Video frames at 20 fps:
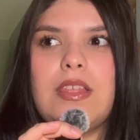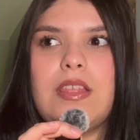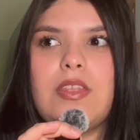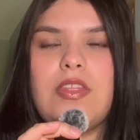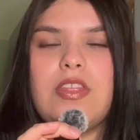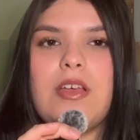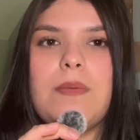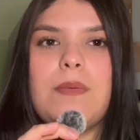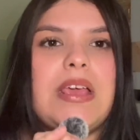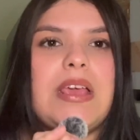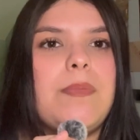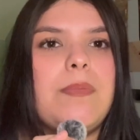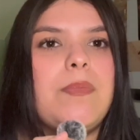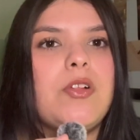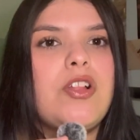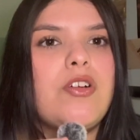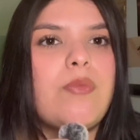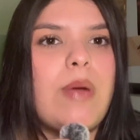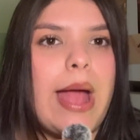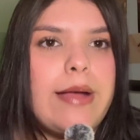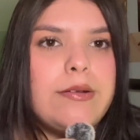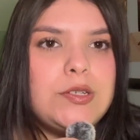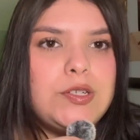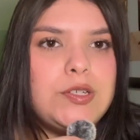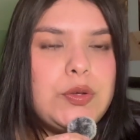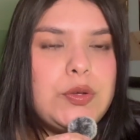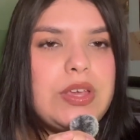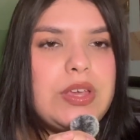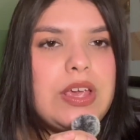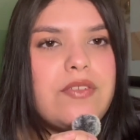the people around
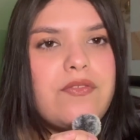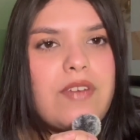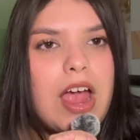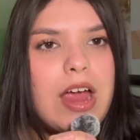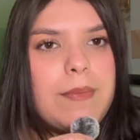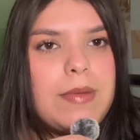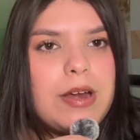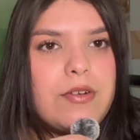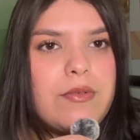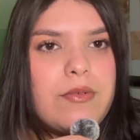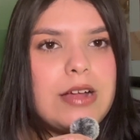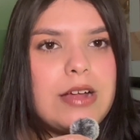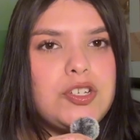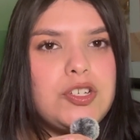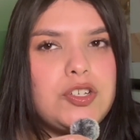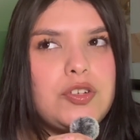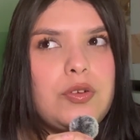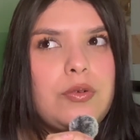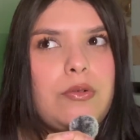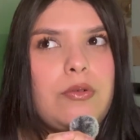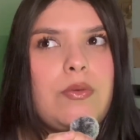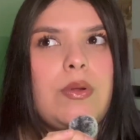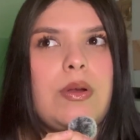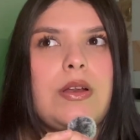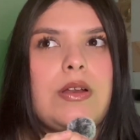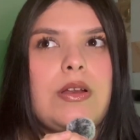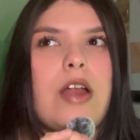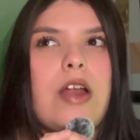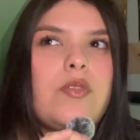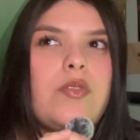you, the environment around
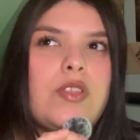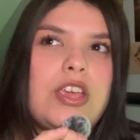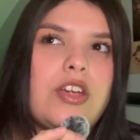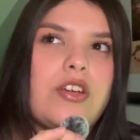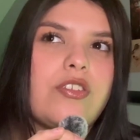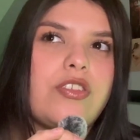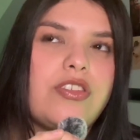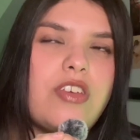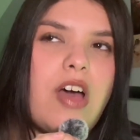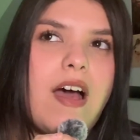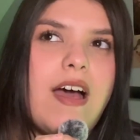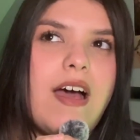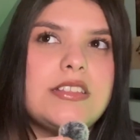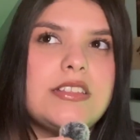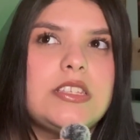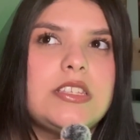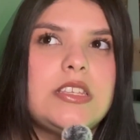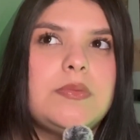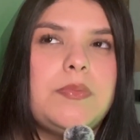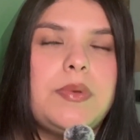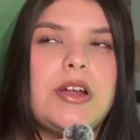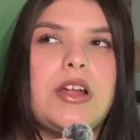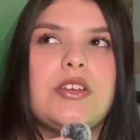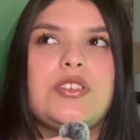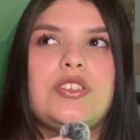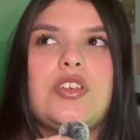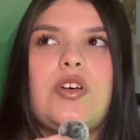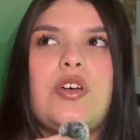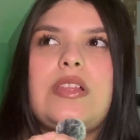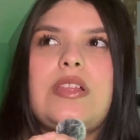you, not only your thoughts, but
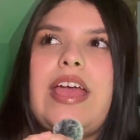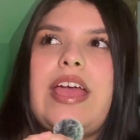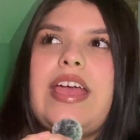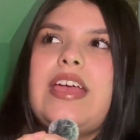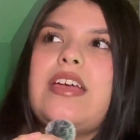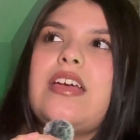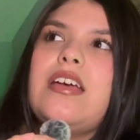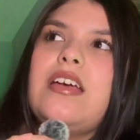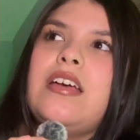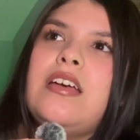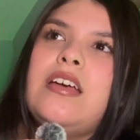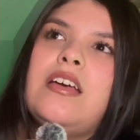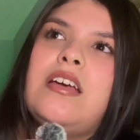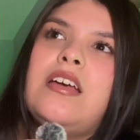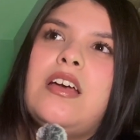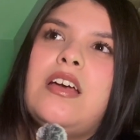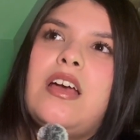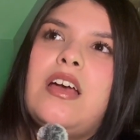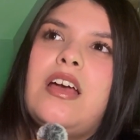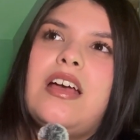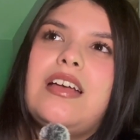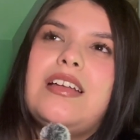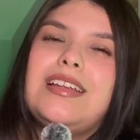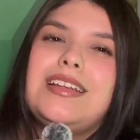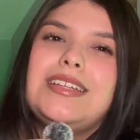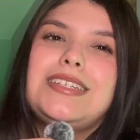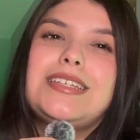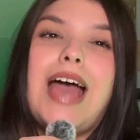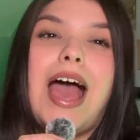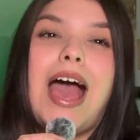also like
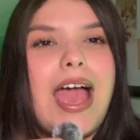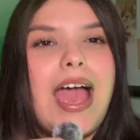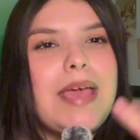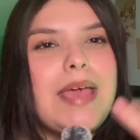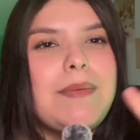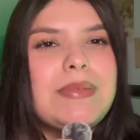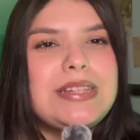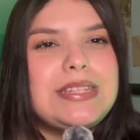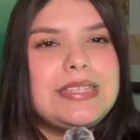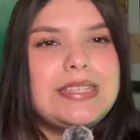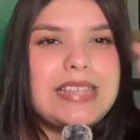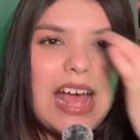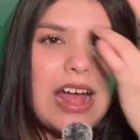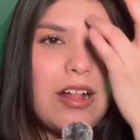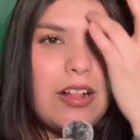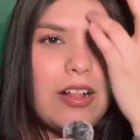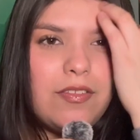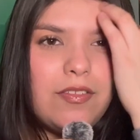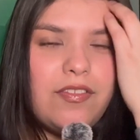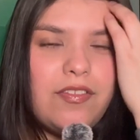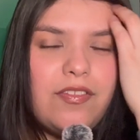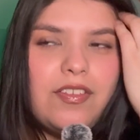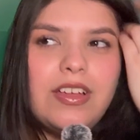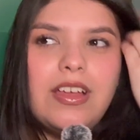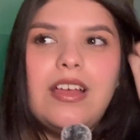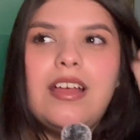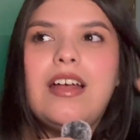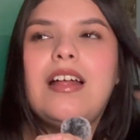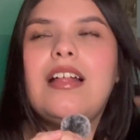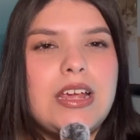time itself.
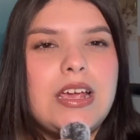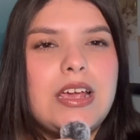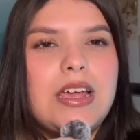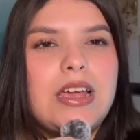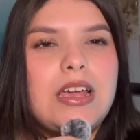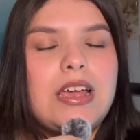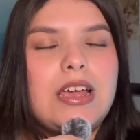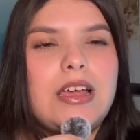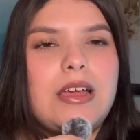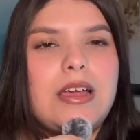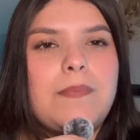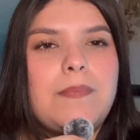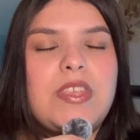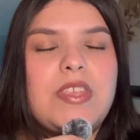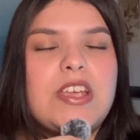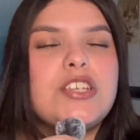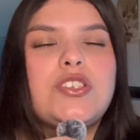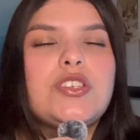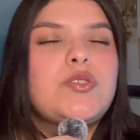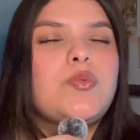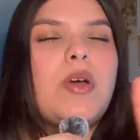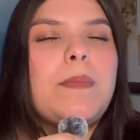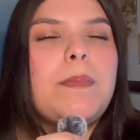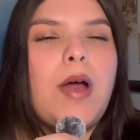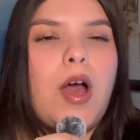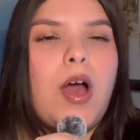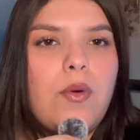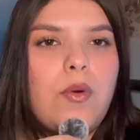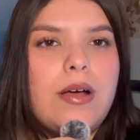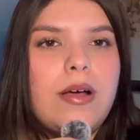There's this one
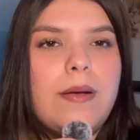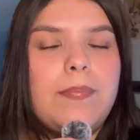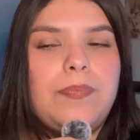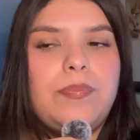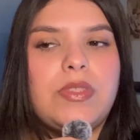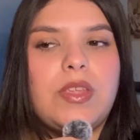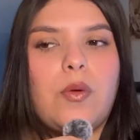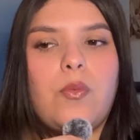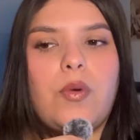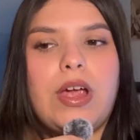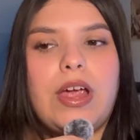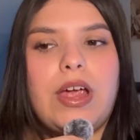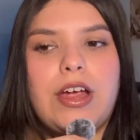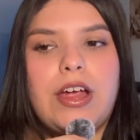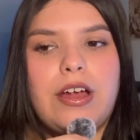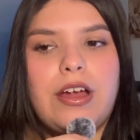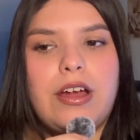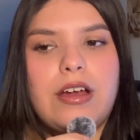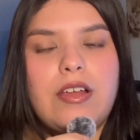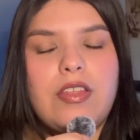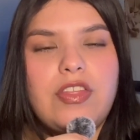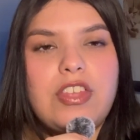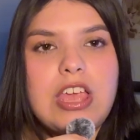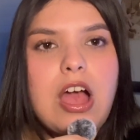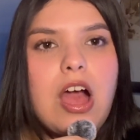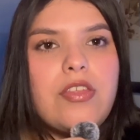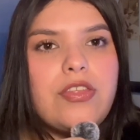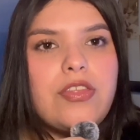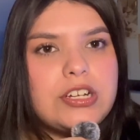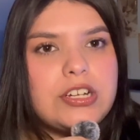poem where the
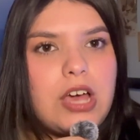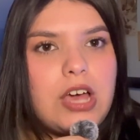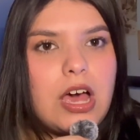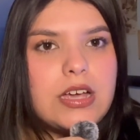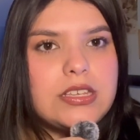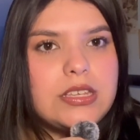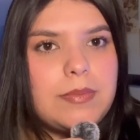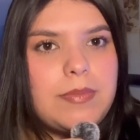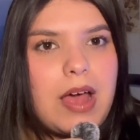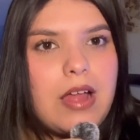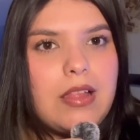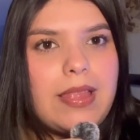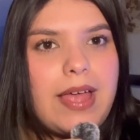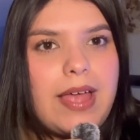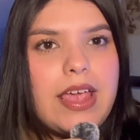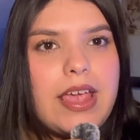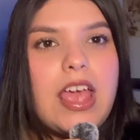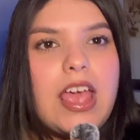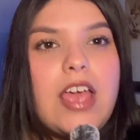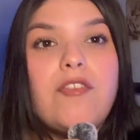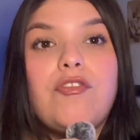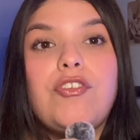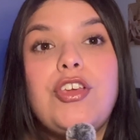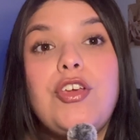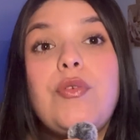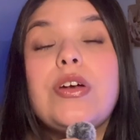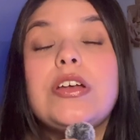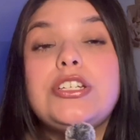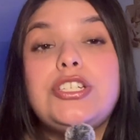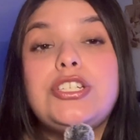author talks about like if
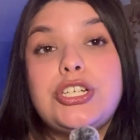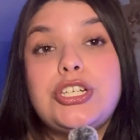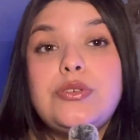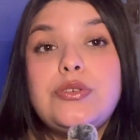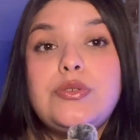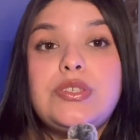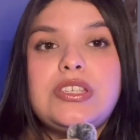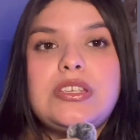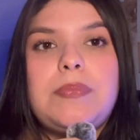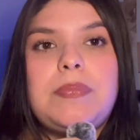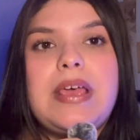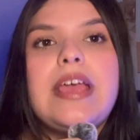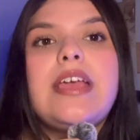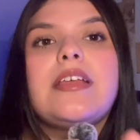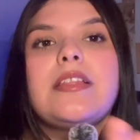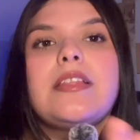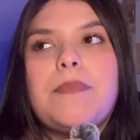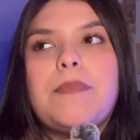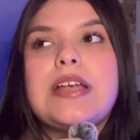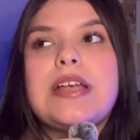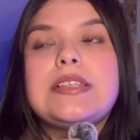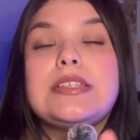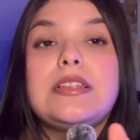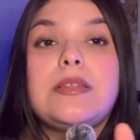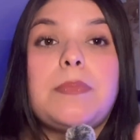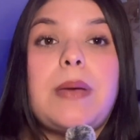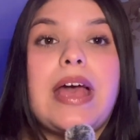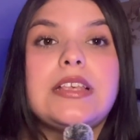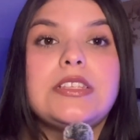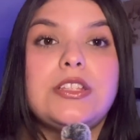you could choose to pick the present,
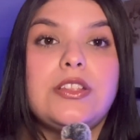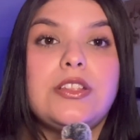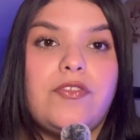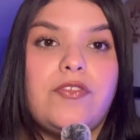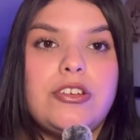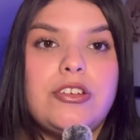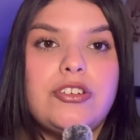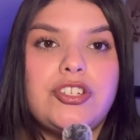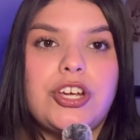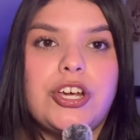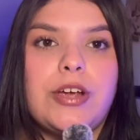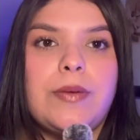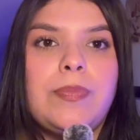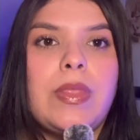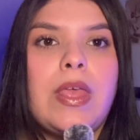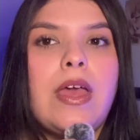the past, and the future,